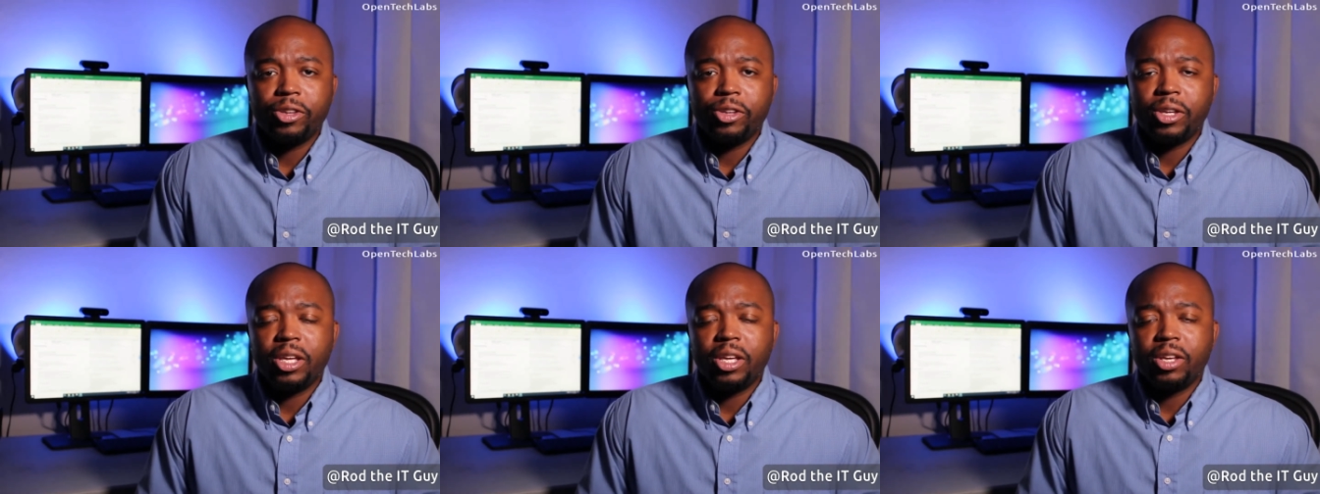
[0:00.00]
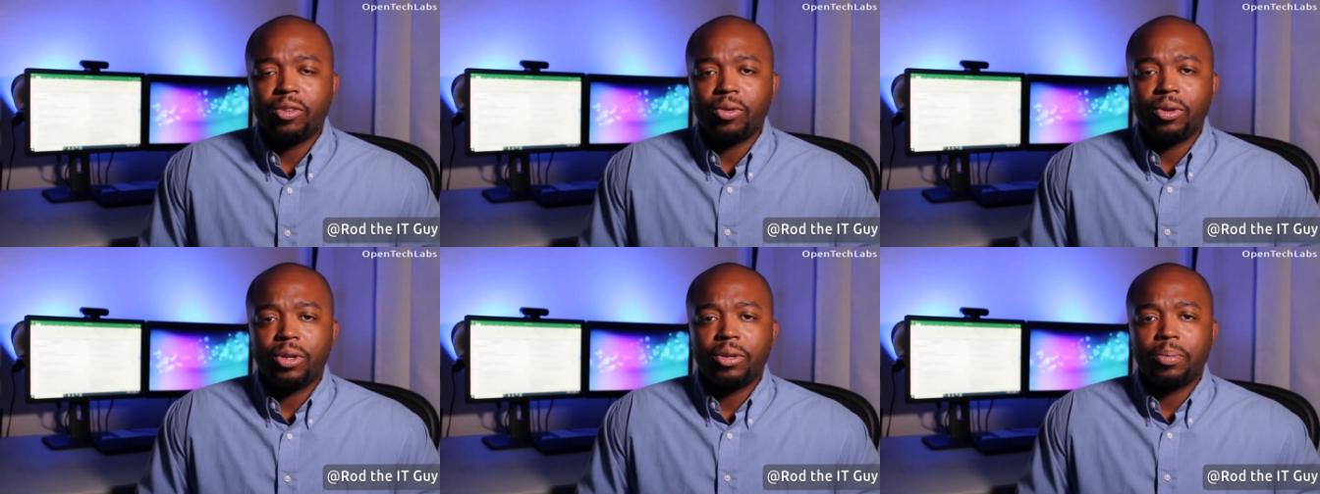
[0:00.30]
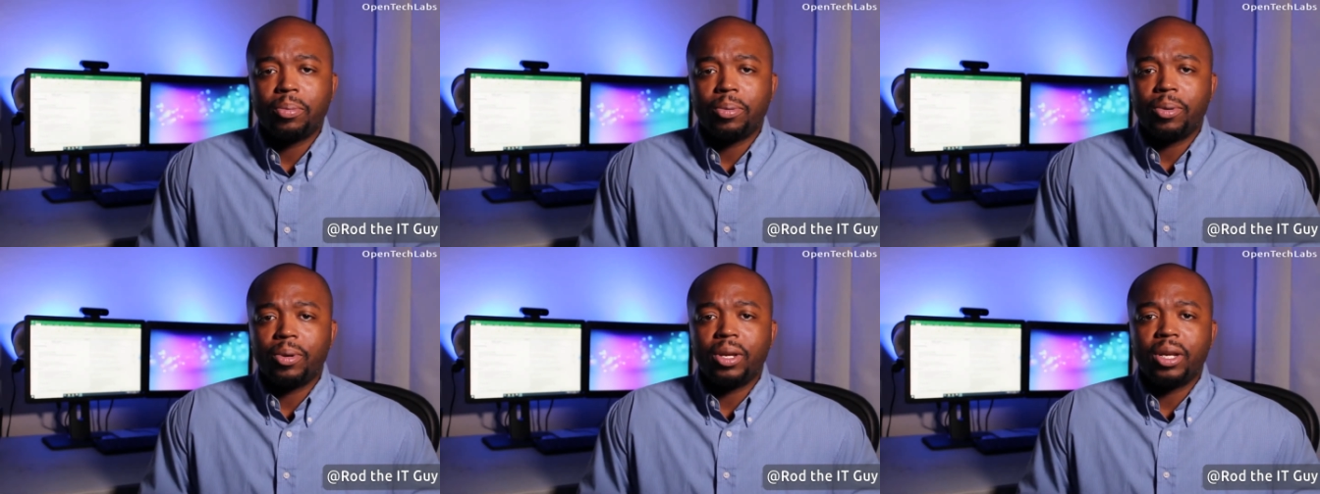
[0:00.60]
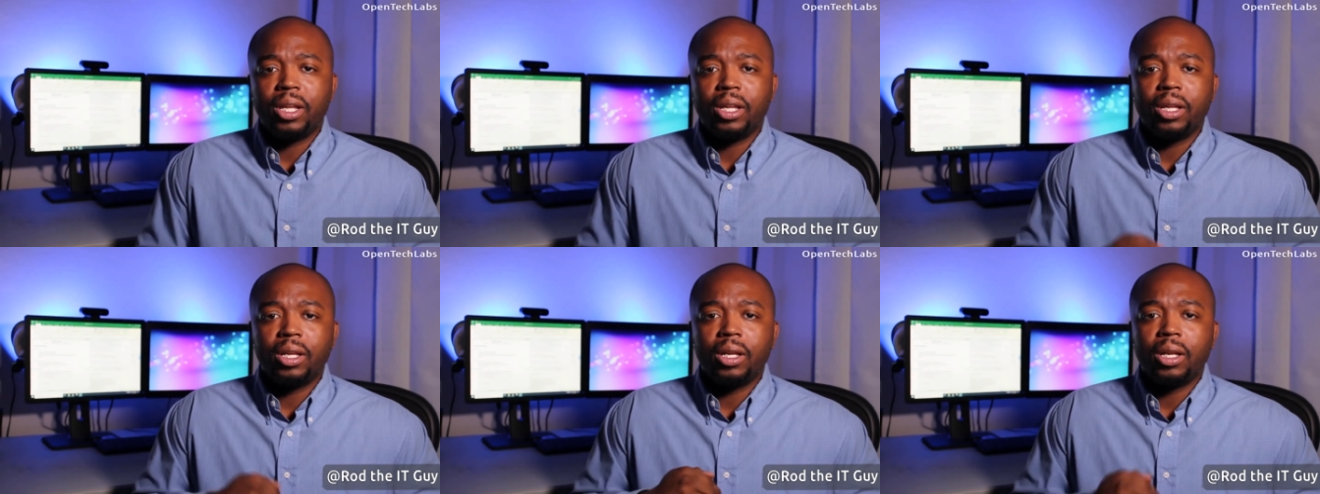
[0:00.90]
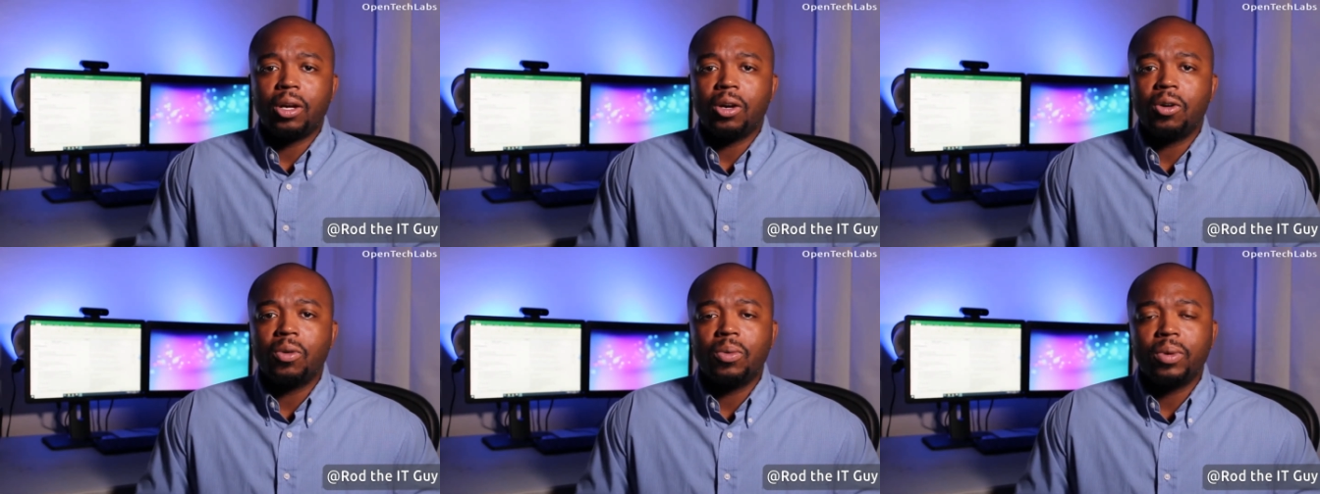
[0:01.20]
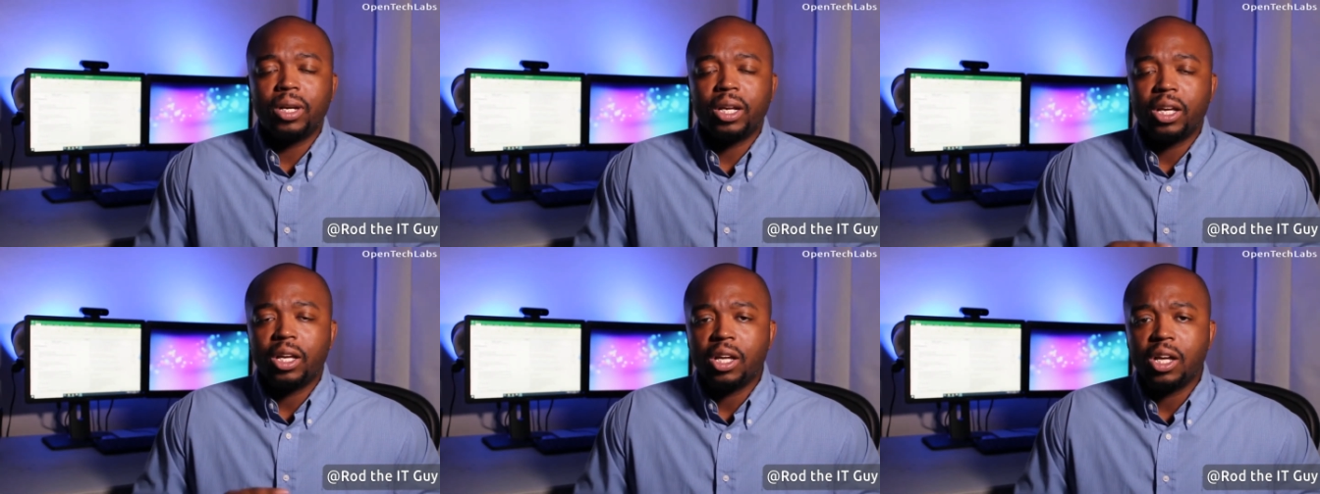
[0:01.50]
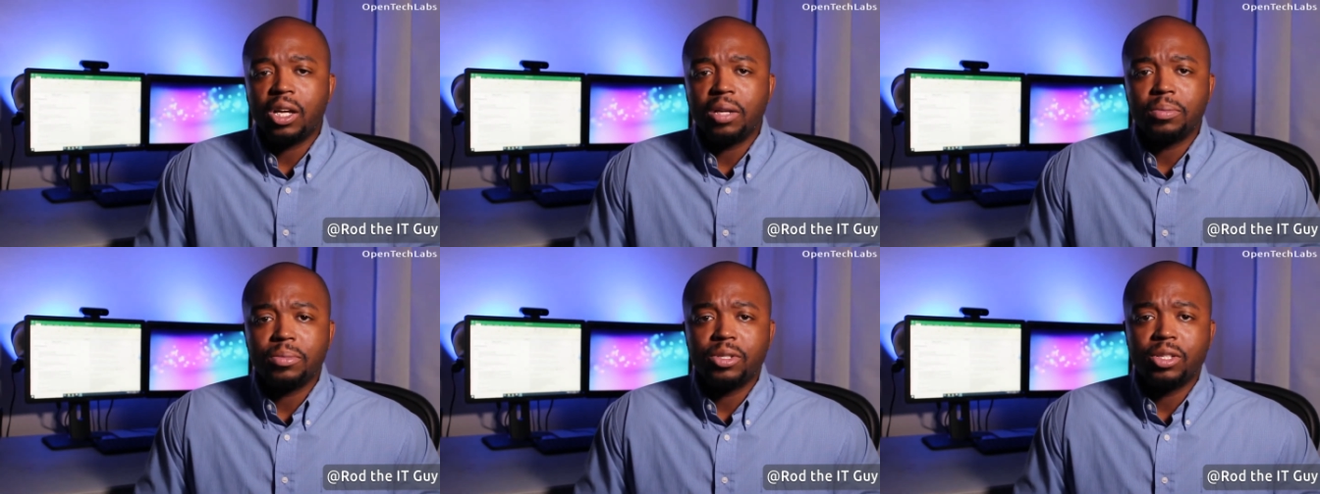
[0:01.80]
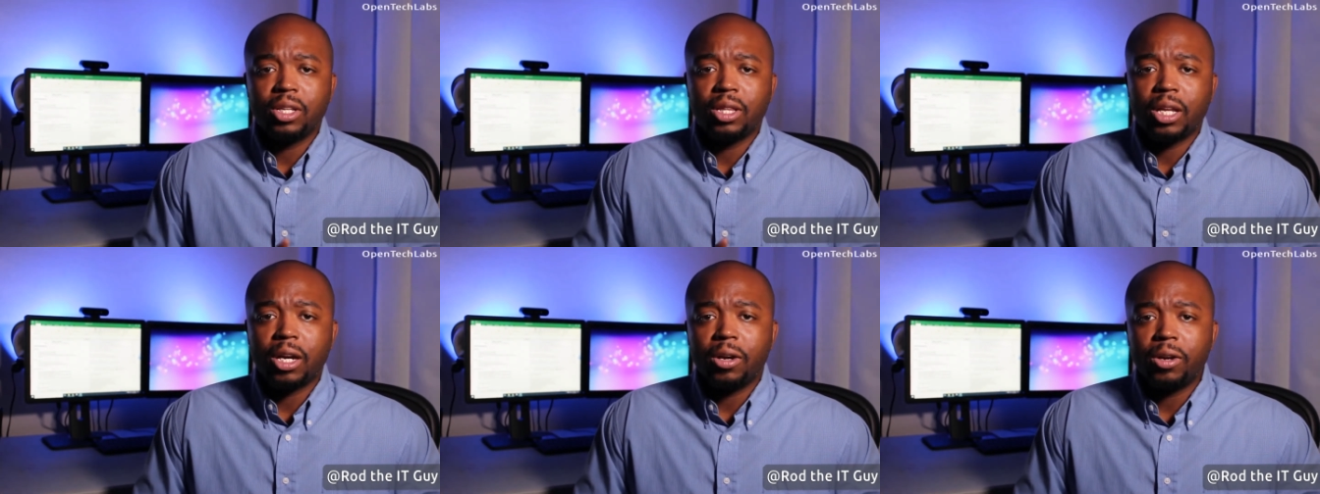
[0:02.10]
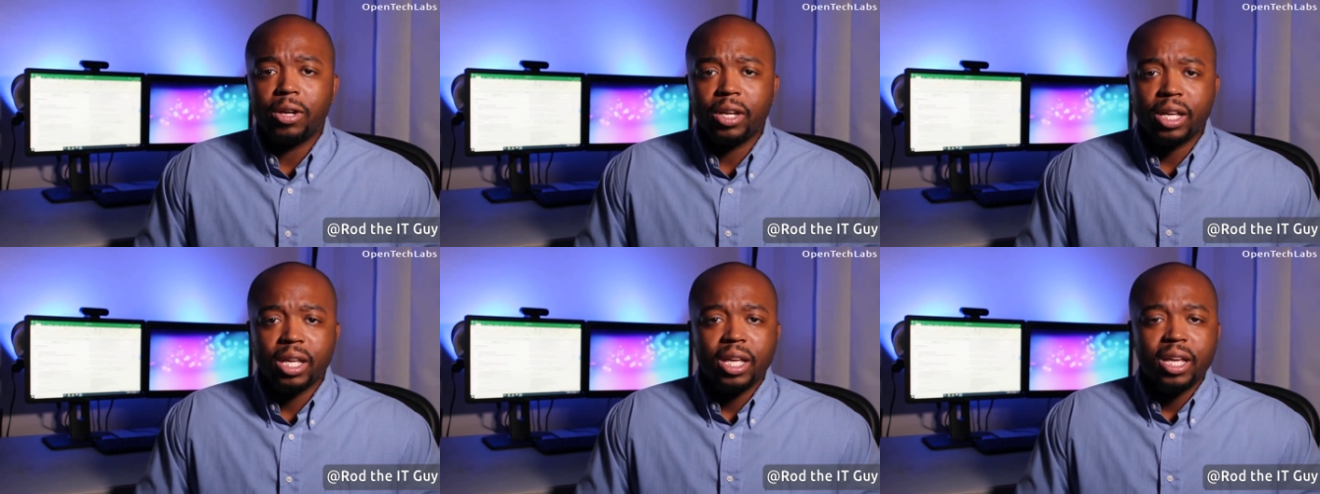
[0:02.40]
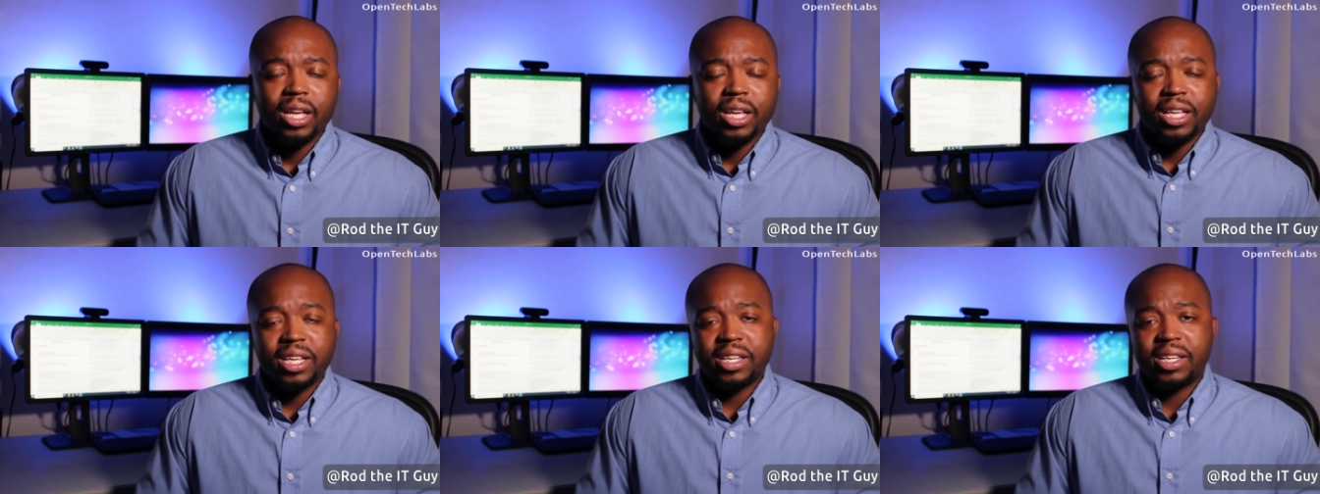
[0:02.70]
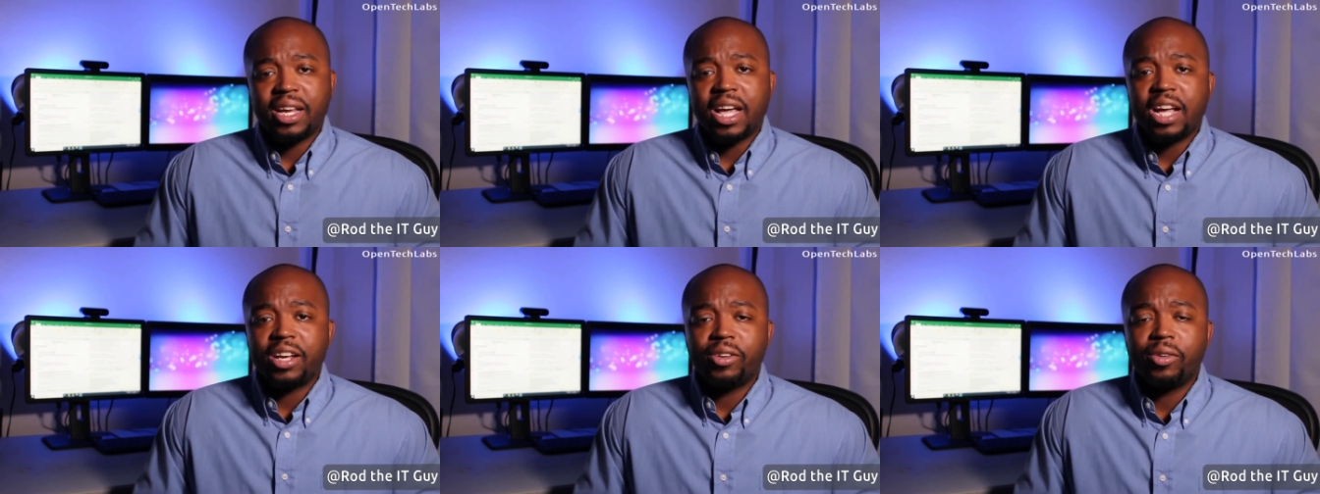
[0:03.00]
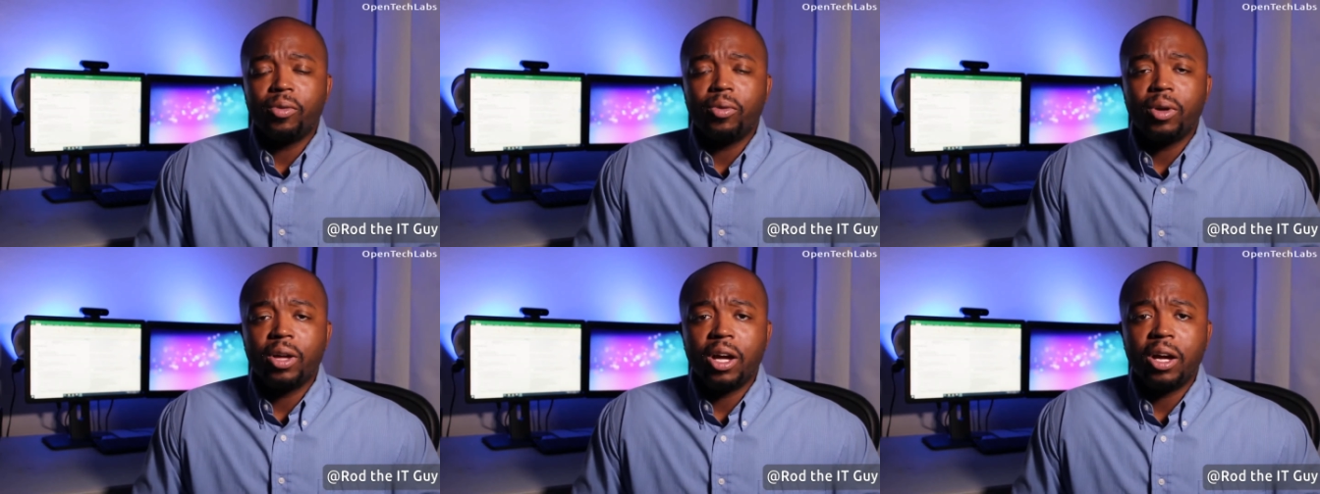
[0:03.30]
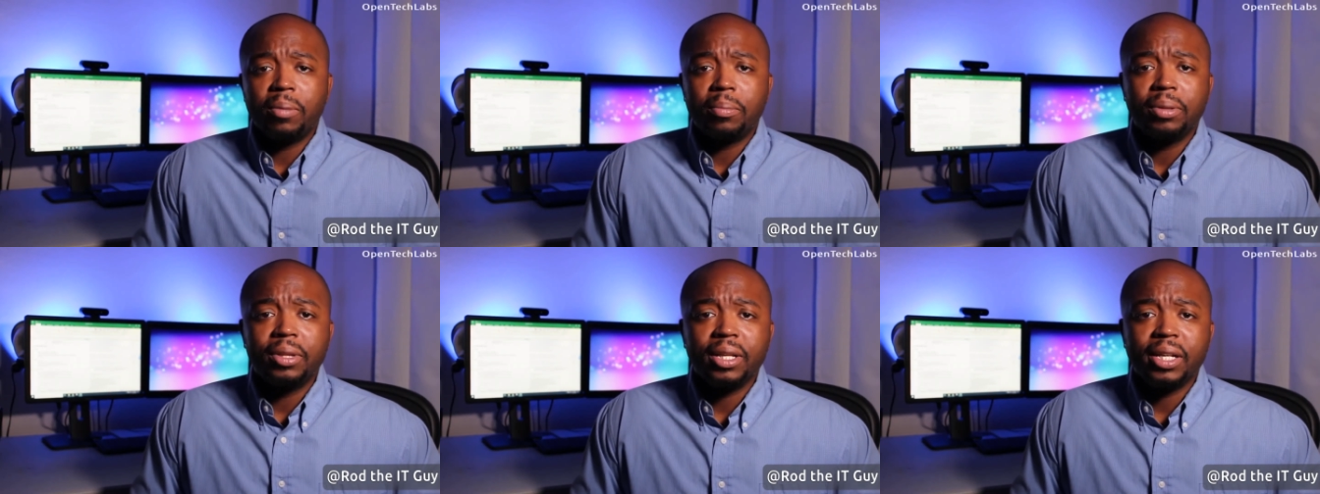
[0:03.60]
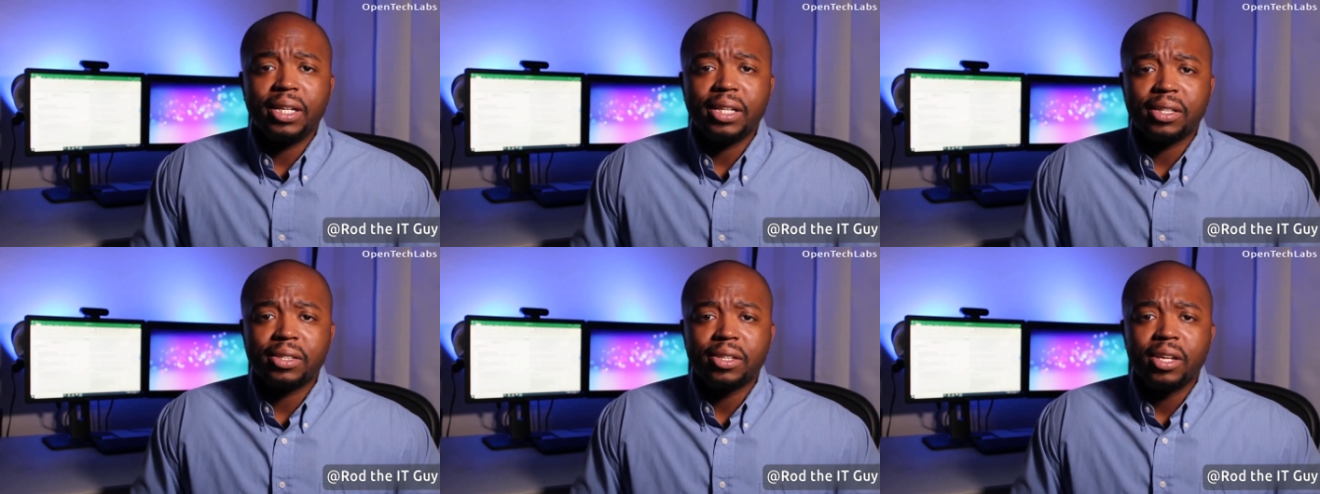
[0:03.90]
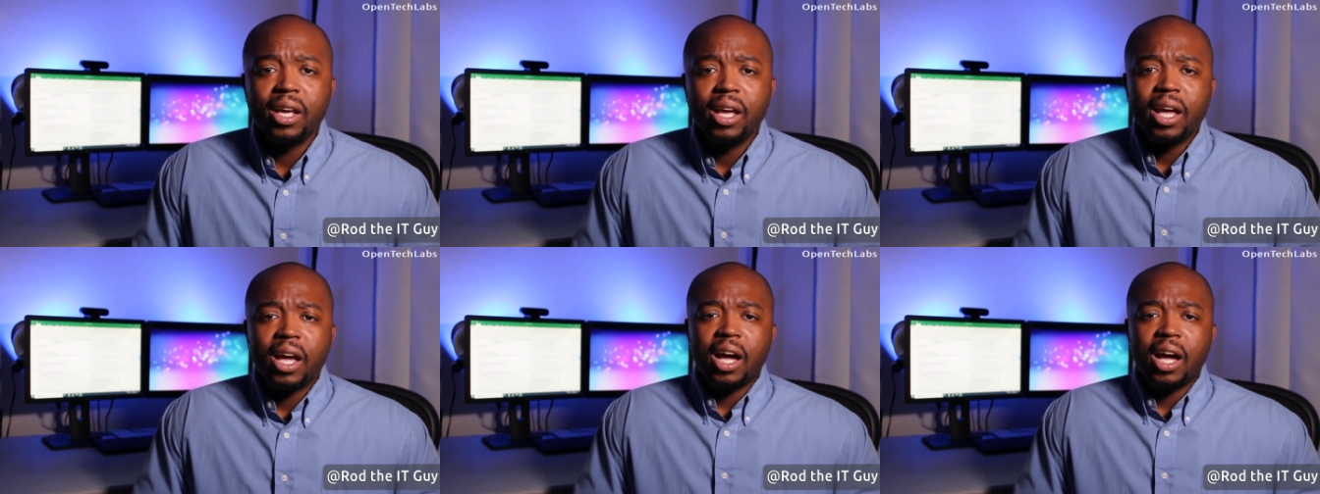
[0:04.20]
to entry is pretty low when it comes to learning. It's not too complex.